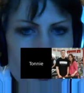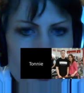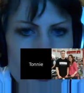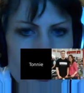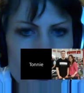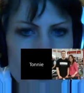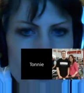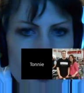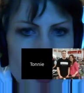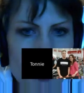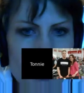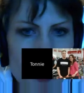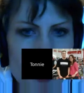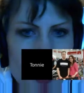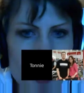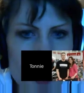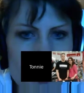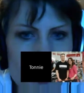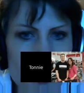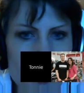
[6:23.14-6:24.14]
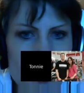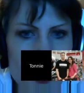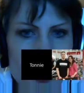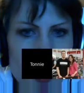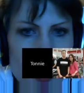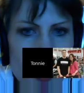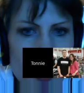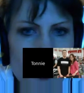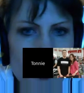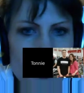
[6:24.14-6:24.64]
Man, my arms are
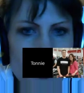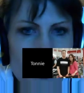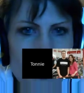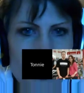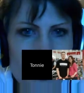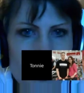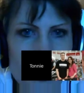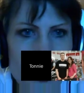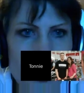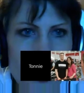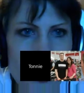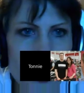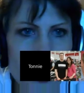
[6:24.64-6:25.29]
shaking. Okay.